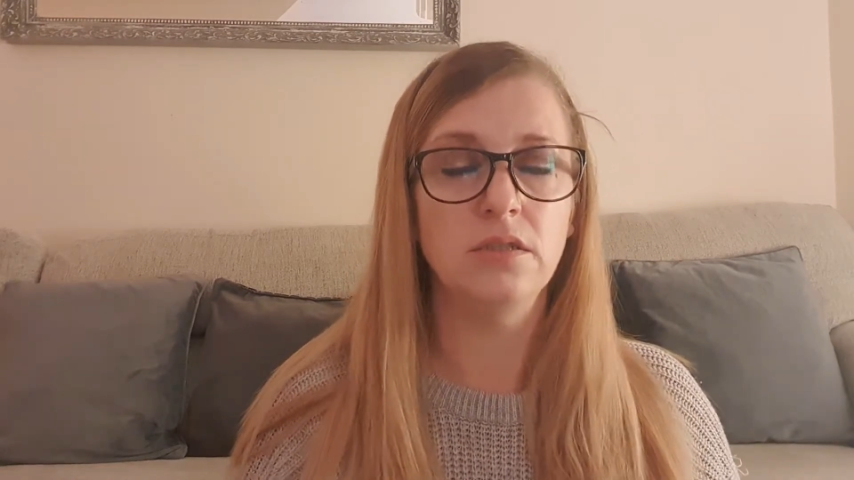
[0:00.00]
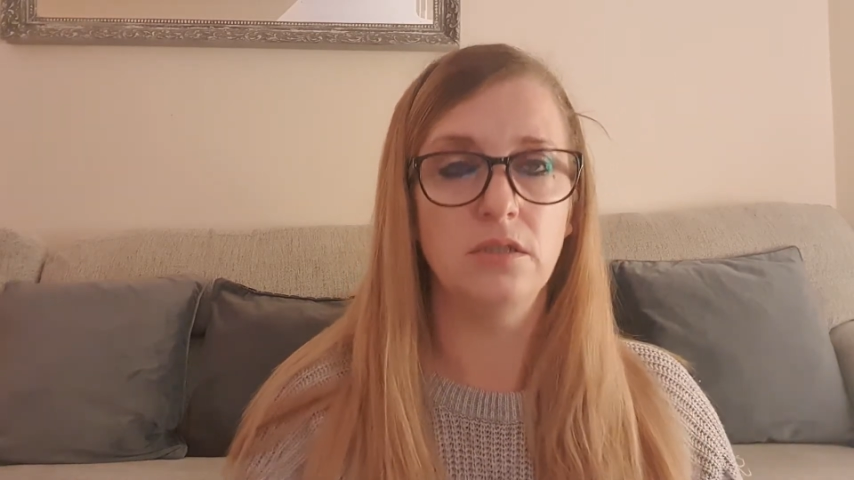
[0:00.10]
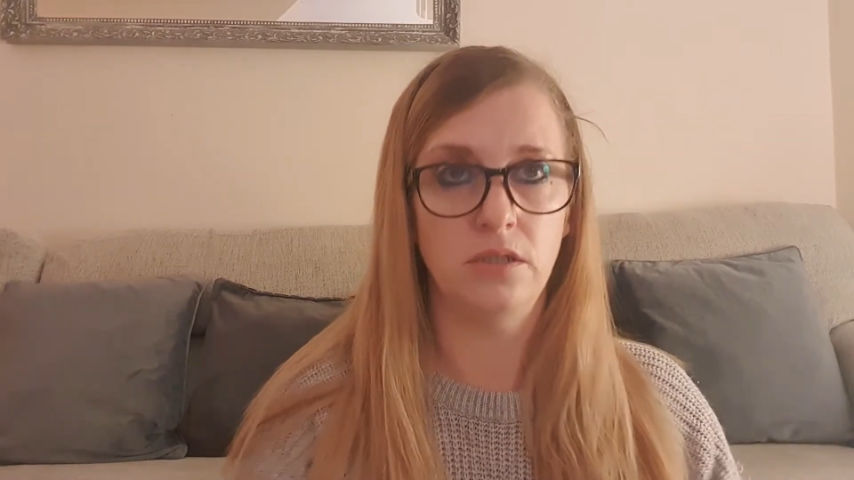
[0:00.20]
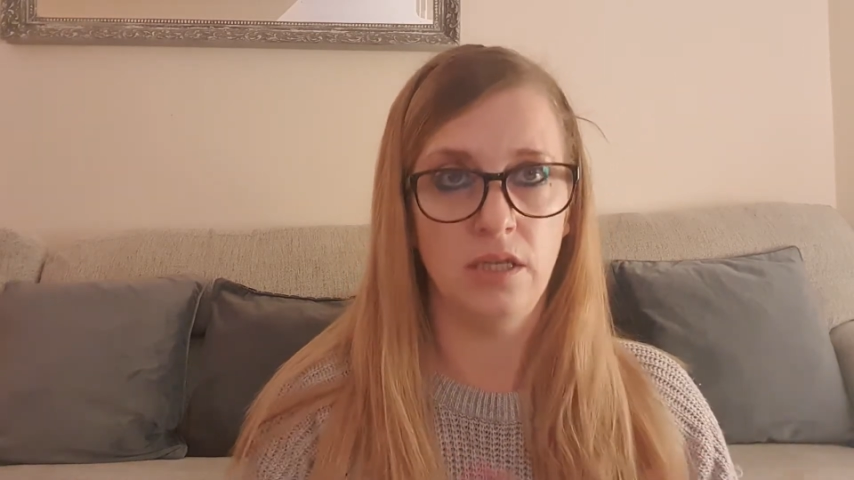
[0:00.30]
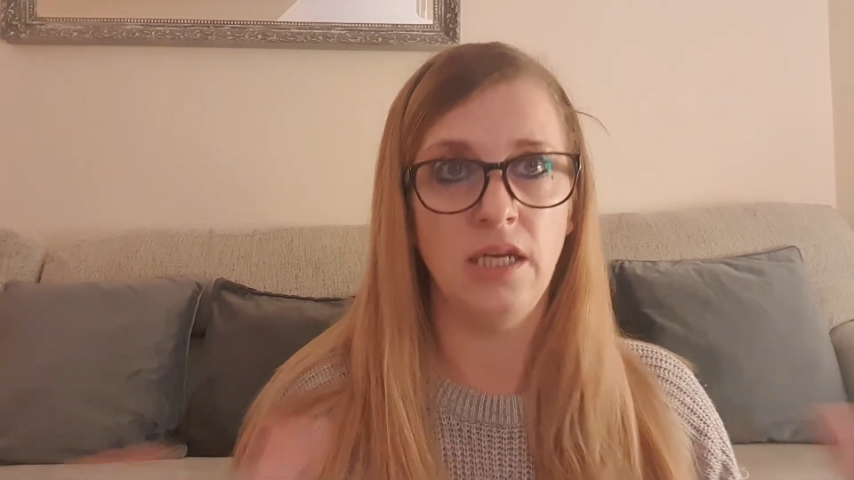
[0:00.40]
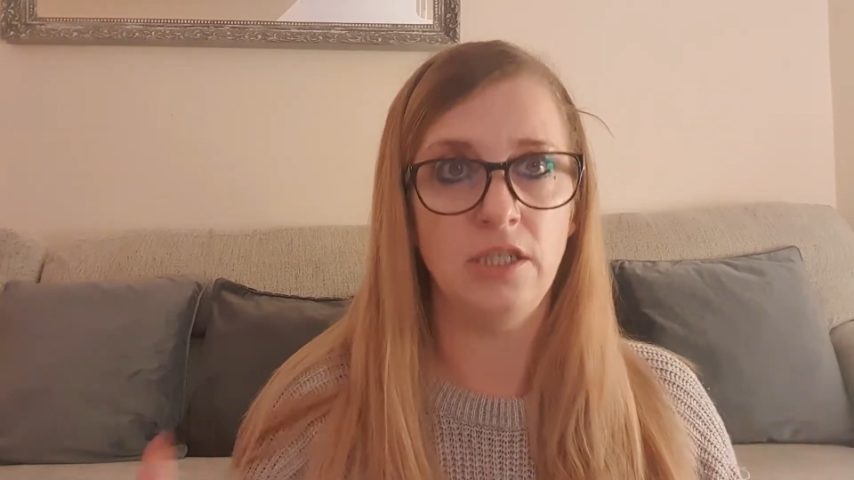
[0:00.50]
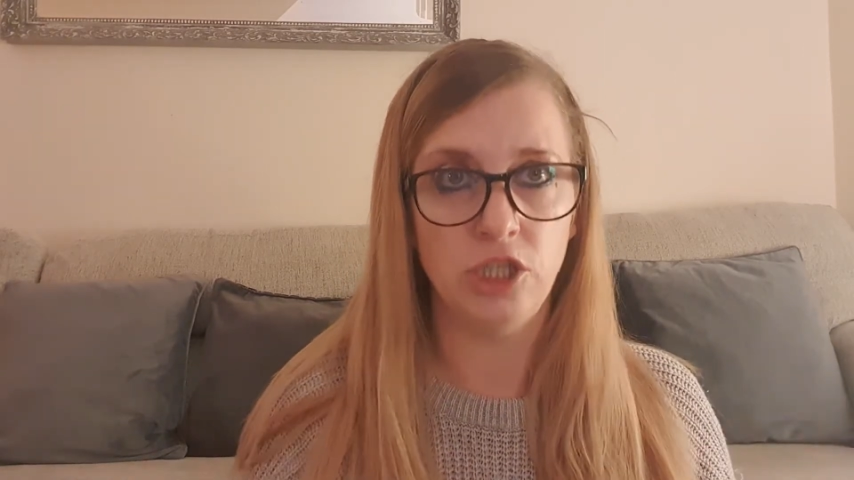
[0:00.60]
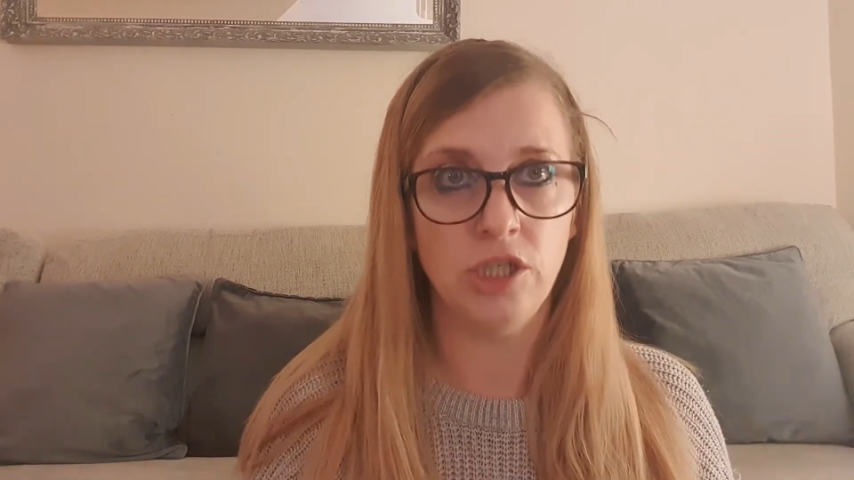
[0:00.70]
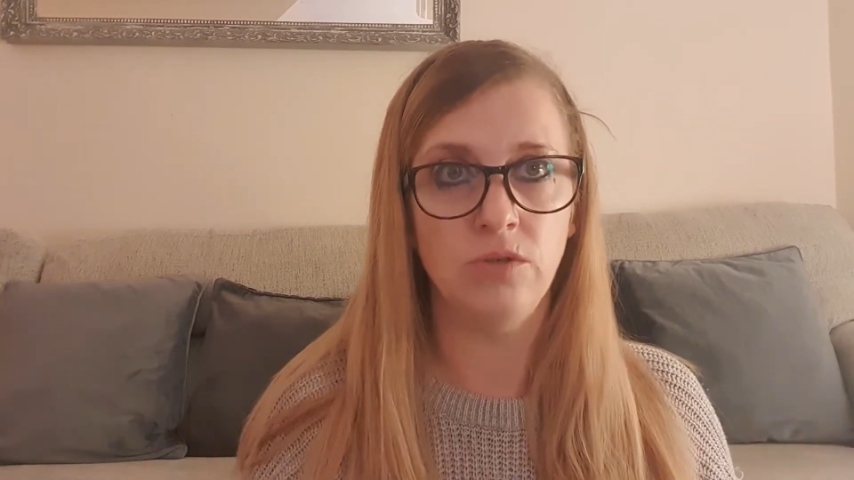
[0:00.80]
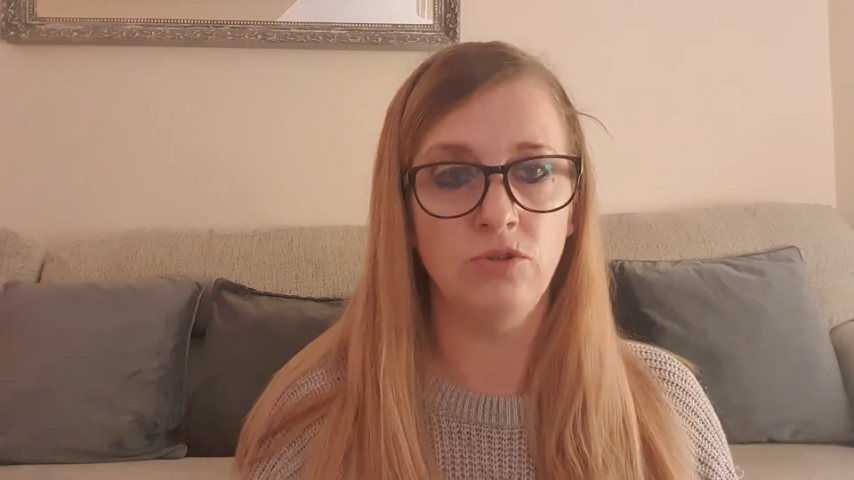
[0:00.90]
to these
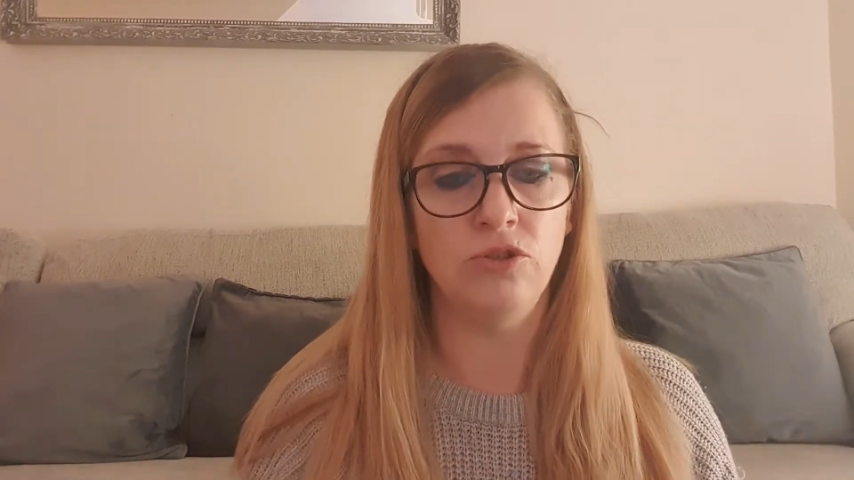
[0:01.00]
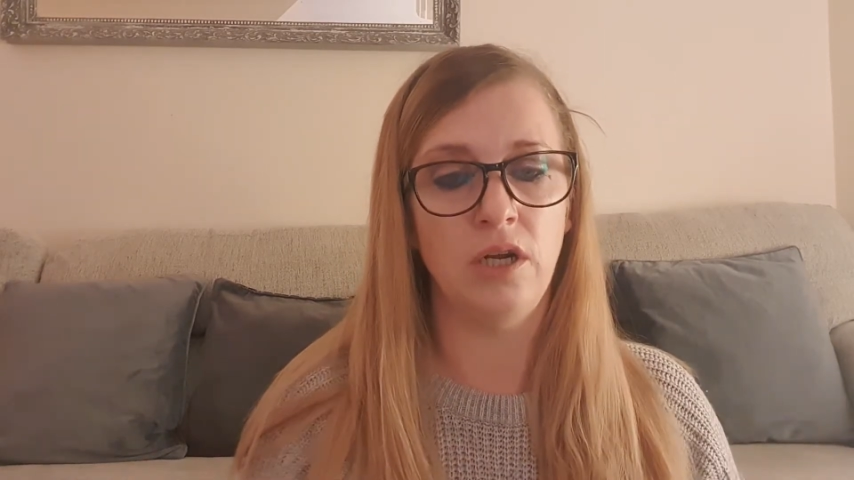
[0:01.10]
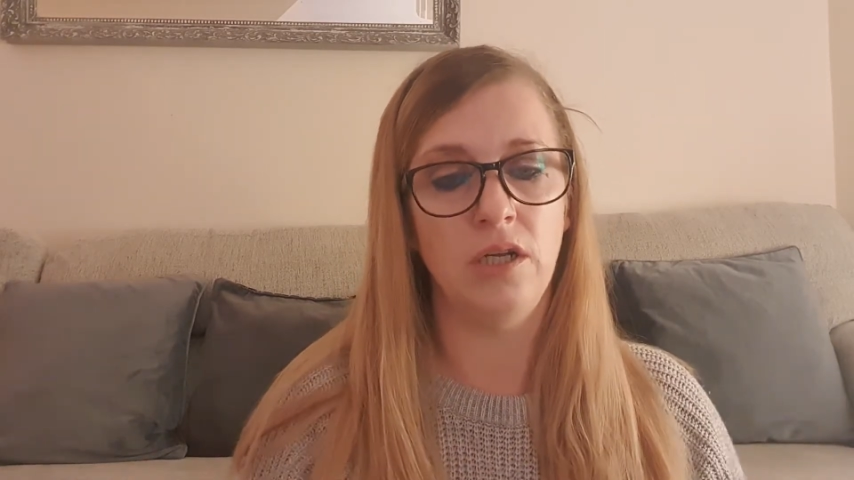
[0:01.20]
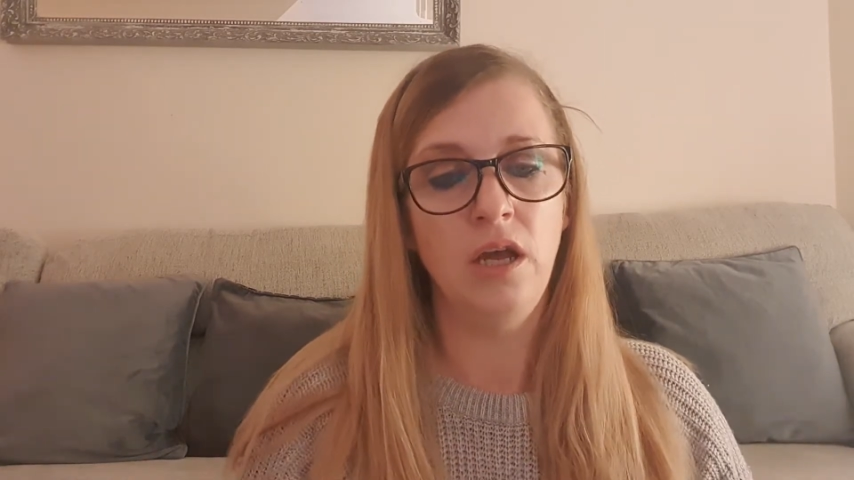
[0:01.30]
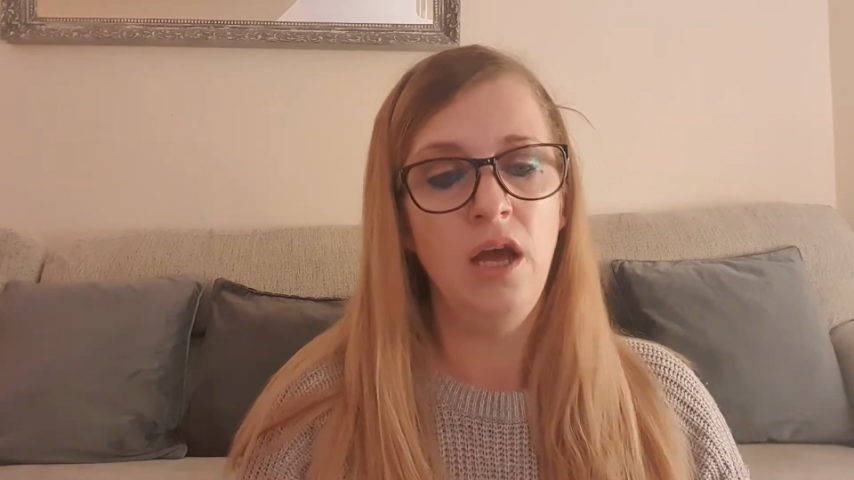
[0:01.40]
children.